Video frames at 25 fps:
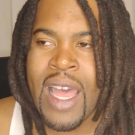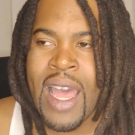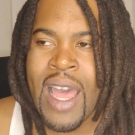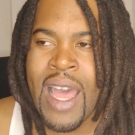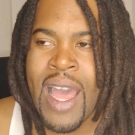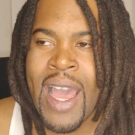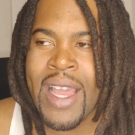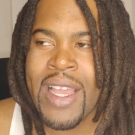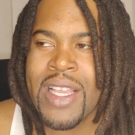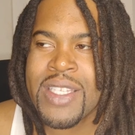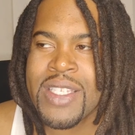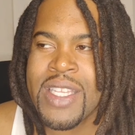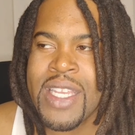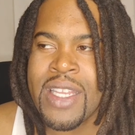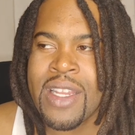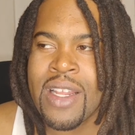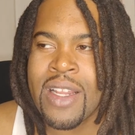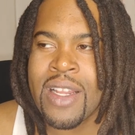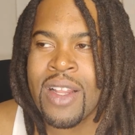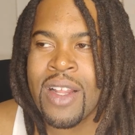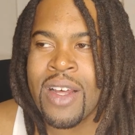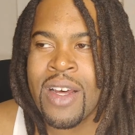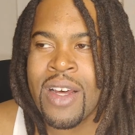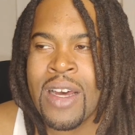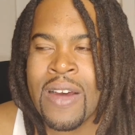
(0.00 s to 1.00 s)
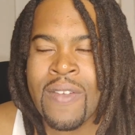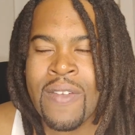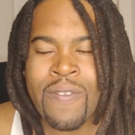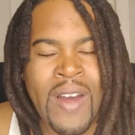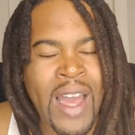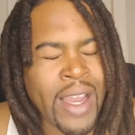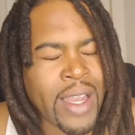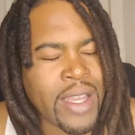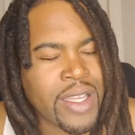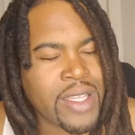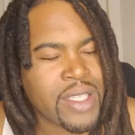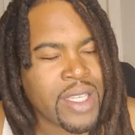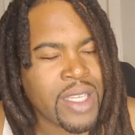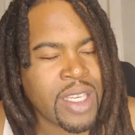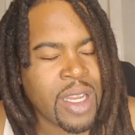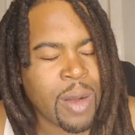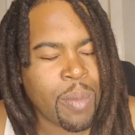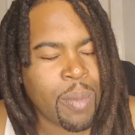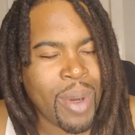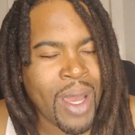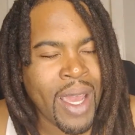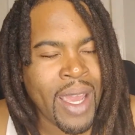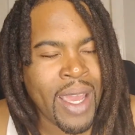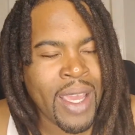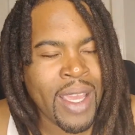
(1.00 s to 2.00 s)
I can see the love. I can see the
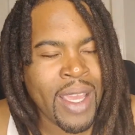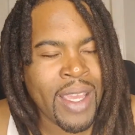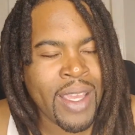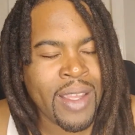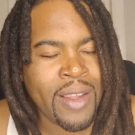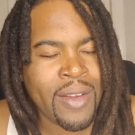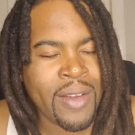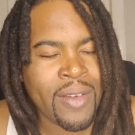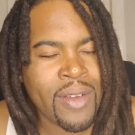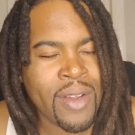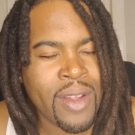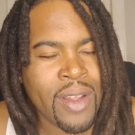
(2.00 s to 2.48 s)
pain.